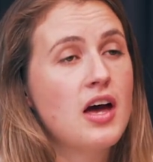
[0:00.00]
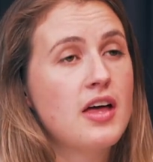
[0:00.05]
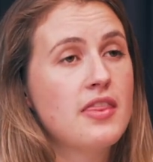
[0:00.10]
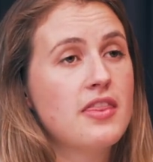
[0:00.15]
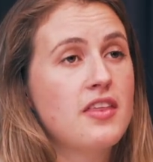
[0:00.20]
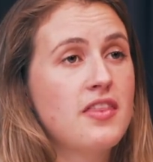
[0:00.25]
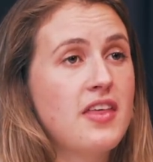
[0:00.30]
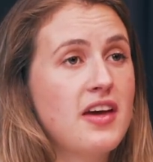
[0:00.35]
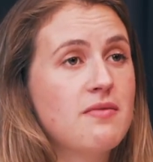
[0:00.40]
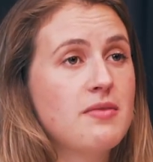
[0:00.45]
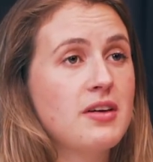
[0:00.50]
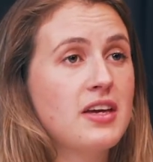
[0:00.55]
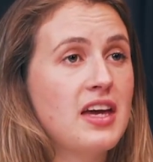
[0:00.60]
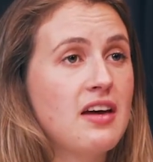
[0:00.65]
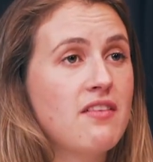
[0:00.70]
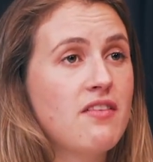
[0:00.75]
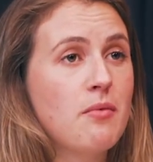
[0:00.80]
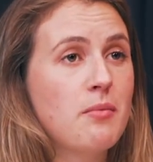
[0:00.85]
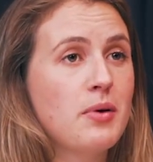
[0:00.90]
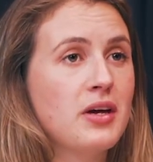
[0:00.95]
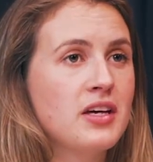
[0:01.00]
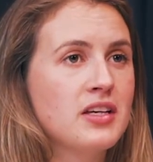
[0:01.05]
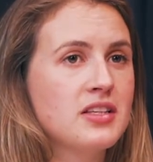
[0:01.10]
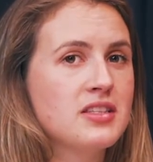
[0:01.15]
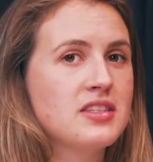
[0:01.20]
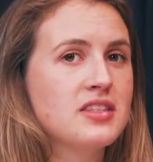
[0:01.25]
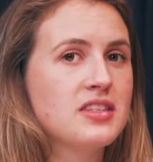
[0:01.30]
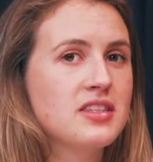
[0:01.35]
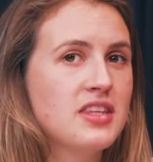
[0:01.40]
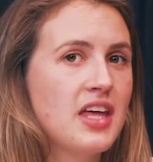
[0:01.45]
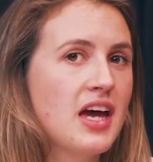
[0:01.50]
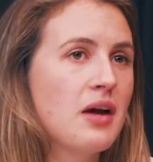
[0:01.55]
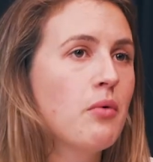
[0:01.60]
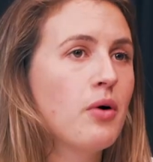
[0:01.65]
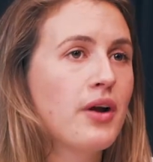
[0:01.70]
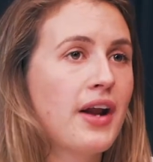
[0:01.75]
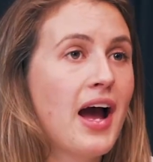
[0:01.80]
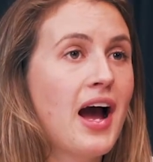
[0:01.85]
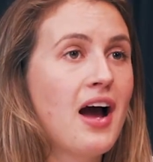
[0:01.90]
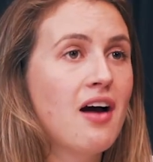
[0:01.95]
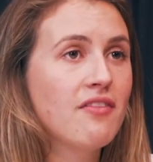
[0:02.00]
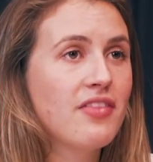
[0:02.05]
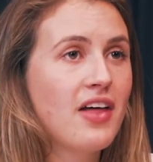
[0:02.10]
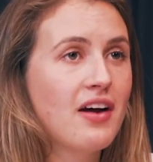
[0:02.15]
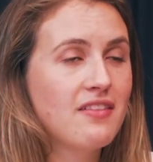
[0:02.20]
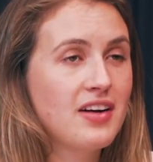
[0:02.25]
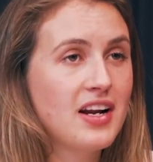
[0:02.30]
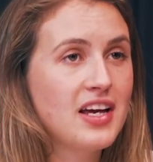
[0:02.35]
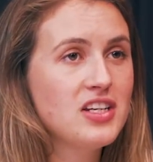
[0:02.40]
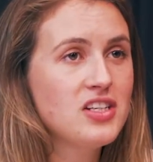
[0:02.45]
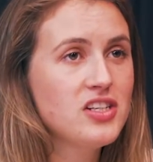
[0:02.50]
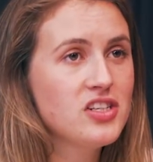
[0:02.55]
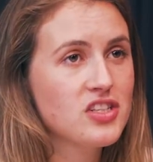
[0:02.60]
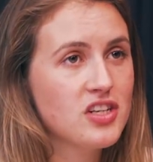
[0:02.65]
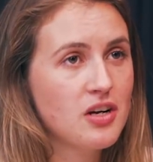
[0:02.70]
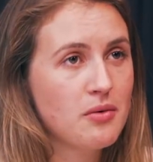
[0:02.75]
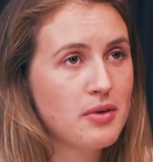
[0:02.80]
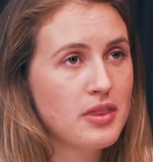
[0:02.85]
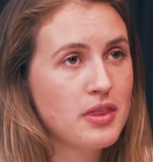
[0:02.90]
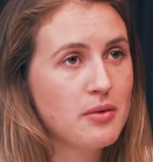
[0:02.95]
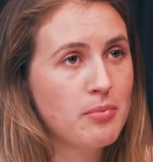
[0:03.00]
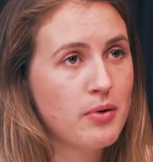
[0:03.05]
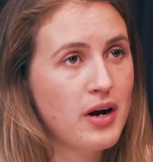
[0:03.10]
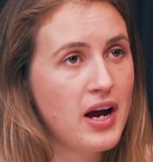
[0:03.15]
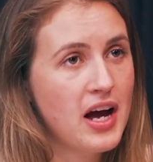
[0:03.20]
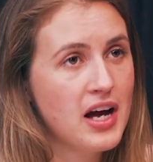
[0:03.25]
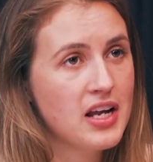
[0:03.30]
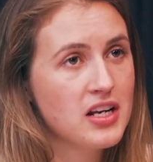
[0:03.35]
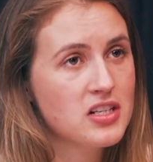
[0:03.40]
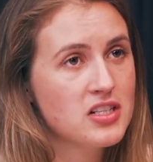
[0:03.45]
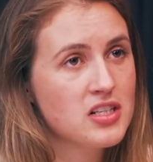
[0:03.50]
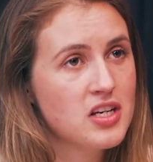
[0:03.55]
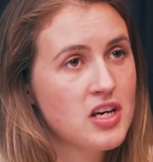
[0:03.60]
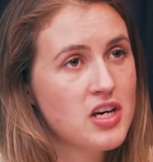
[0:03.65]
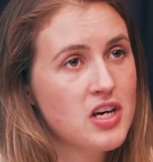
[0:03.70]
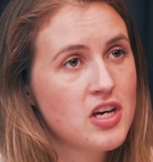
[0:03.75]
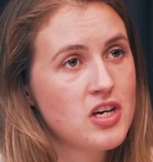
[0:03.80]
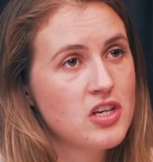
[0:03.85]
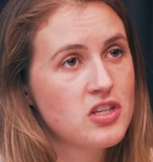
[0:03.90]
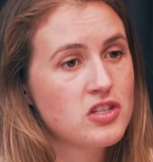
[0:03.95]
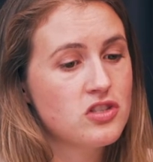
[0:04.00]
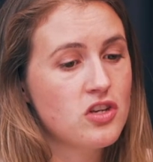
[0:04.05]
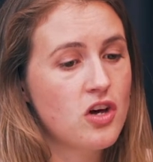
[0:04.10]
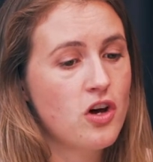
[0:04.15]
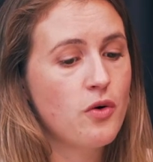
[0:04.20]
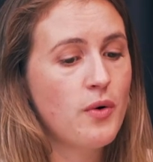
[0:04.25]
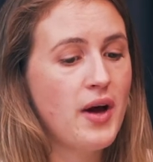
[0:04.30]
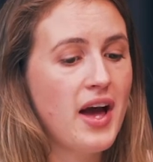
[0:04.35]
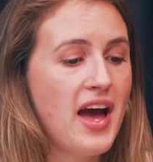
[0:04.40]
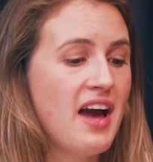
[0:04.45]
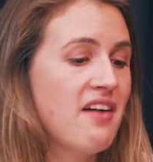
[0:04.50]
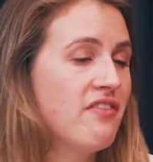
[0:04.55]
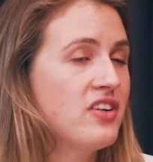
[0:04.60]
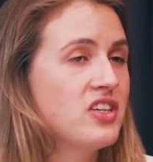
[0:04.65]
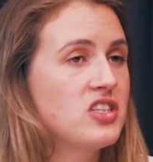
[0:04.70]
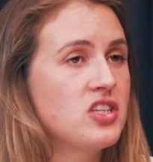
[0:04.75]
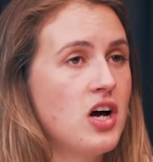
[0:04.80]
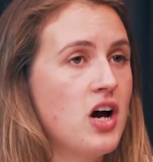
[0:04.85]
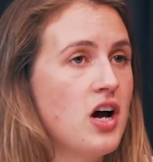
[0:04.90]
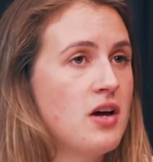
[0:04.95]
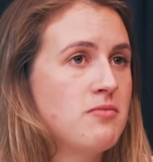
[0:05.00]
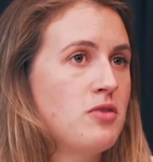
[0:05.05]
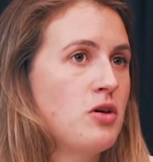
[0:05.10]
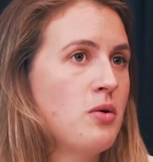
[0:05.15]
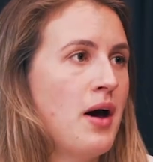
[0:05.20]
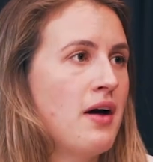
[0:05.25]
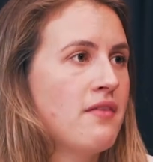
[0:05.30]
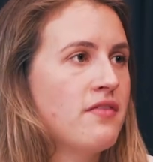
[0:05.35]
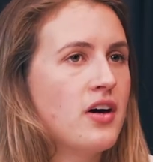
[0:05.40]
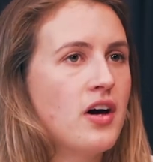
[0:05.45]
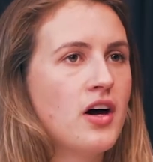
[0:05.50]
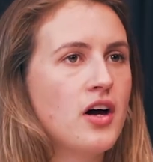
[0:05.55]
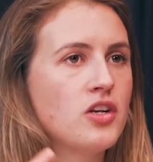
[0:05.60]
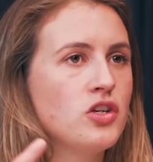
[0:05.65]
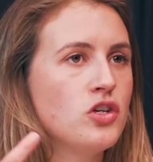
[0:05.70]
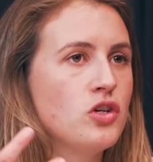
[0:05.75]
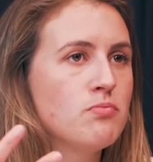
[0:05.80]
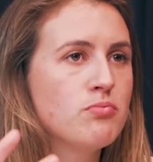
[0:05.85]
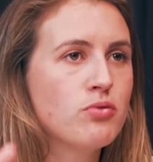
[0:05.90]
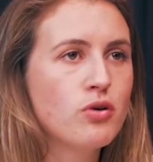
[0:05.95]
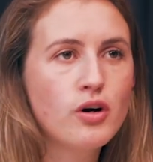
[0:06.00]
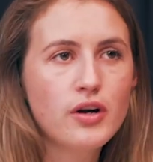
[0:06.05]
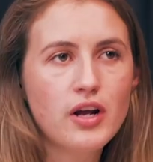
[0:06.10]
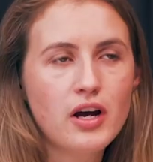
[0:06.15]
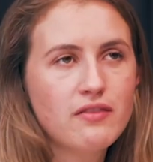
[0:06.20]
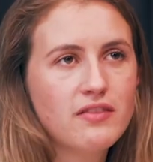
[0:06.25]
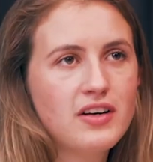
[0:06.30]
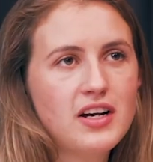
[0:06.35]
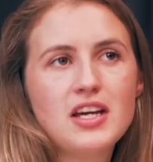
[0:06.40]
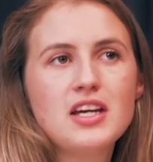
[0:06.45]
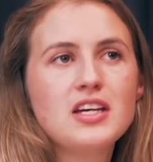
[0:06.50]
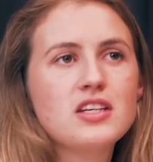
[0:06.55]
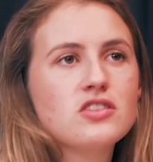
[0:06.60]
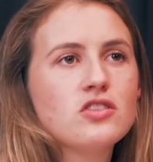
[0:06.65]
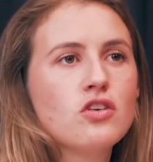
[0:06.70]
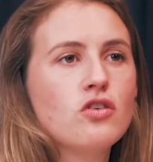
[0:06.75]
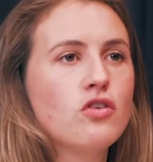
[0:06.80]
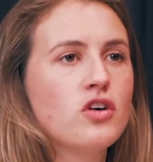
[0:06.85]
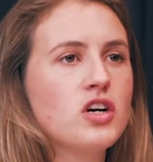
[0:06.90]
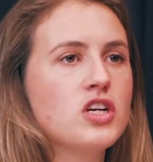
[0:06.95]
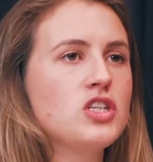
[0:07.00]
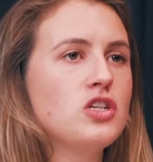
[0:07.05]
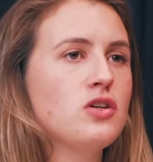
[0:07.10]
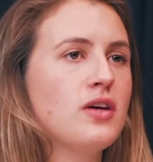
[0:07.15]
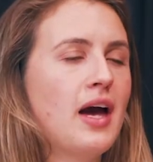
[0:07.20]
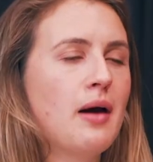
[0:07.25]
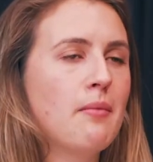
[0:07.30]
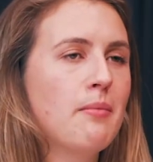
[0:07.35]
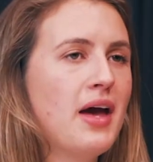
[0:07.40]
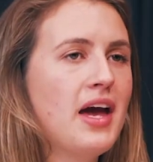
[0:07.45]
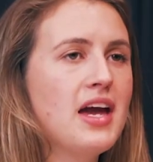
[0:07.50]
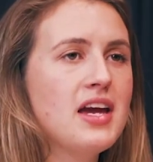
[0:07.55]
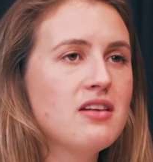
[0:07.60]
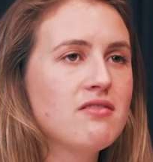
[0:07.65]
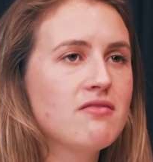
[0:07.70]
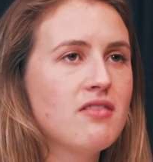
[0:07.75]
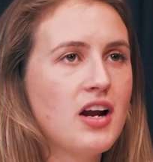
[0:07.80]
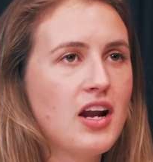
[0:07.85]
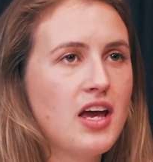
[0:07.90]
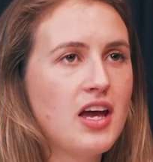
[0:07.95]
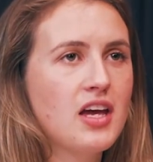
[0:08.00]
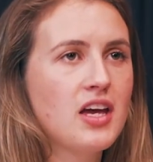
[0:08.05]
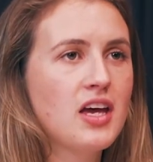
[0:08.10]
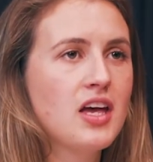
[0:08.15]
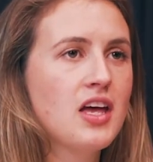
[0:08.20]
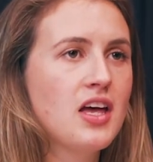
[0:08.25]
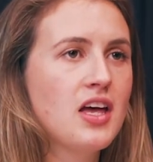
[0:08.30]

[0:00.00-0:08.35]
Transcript: that they've been given, because they want to have that relationship with the brand. So every time you have a new product release or a new campaign running,